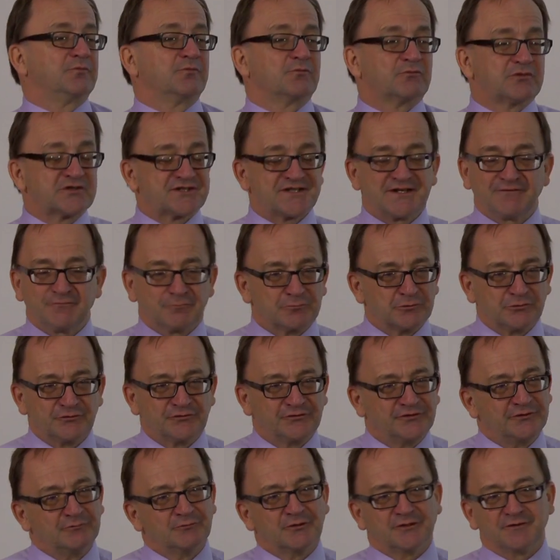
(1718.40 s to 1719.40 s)

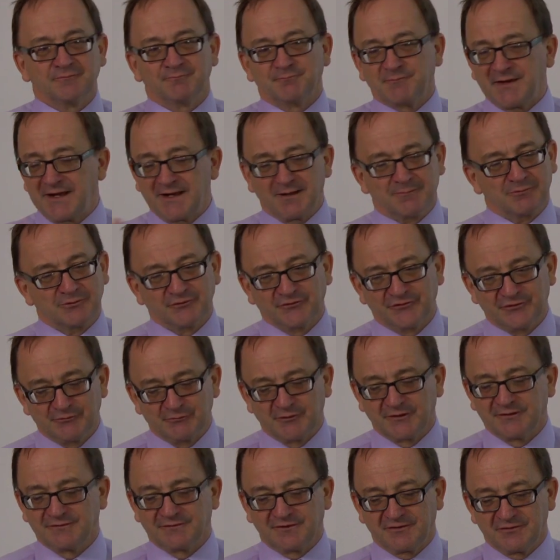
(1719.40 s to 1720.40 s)
receivables you wouldn't, payables you
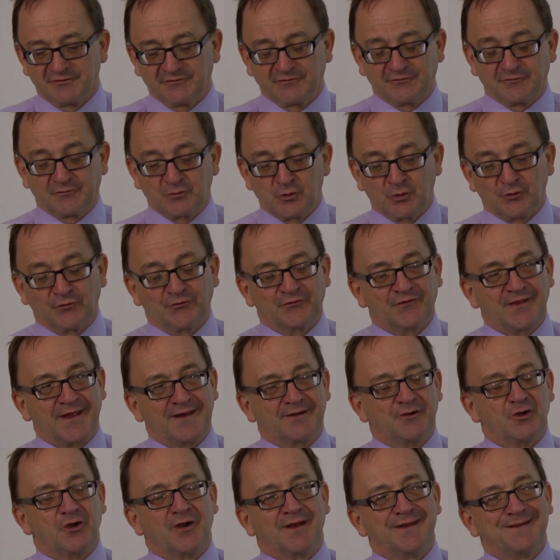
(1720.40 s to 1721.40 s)
wouldn't, because of course
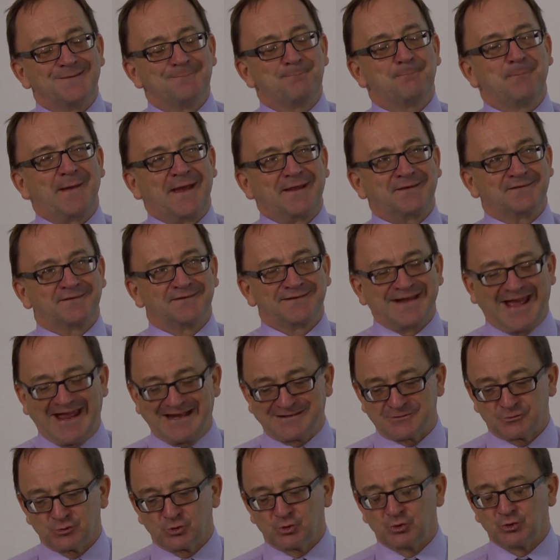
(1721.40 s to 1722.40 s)
they're not impacted
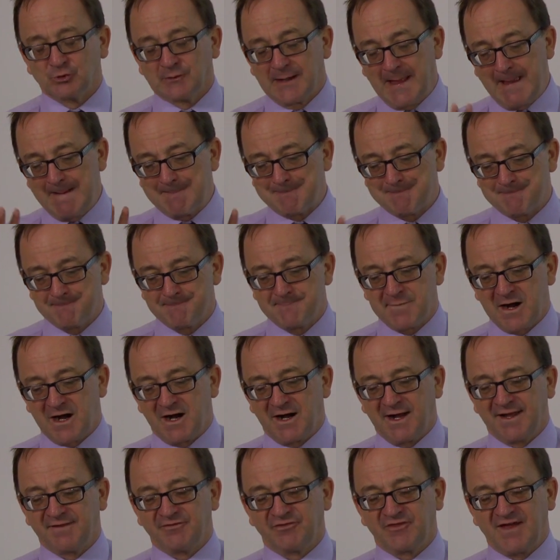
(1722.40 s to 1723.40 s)
at all
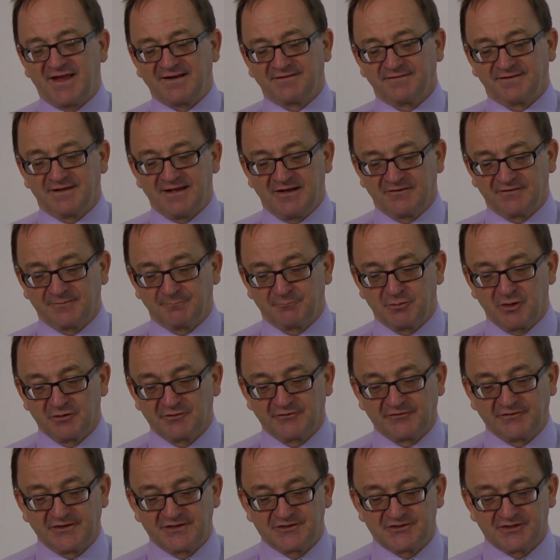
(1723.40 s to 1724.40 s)
by that accounting
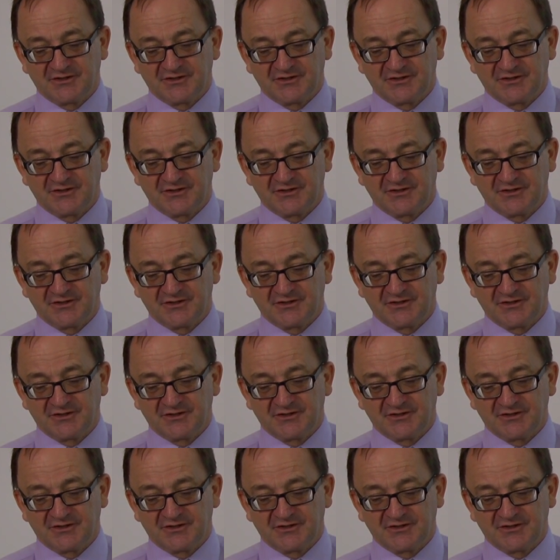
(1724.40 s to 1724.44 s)
policy